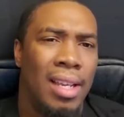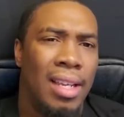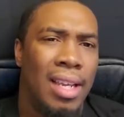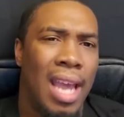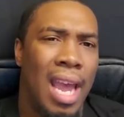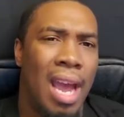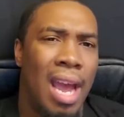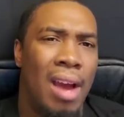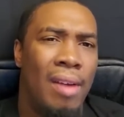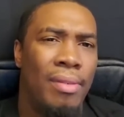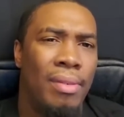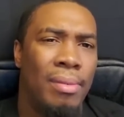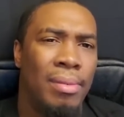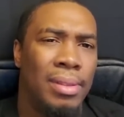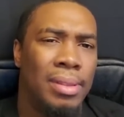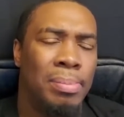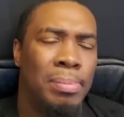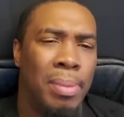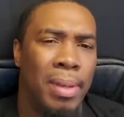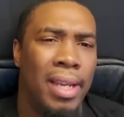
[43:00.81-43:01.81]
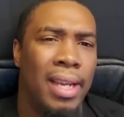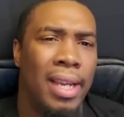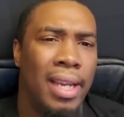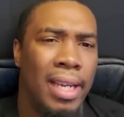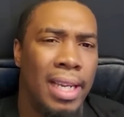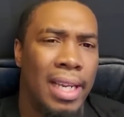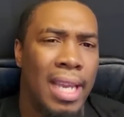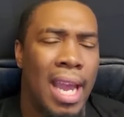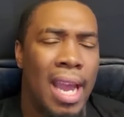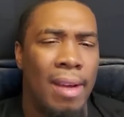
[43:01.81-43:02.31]
Calvin was
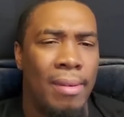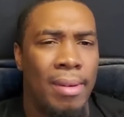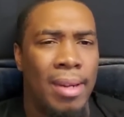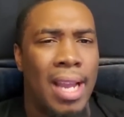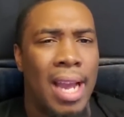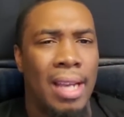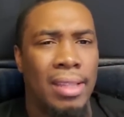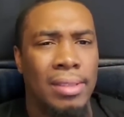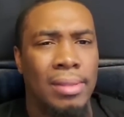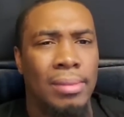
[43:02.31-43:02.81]
big. Calvin got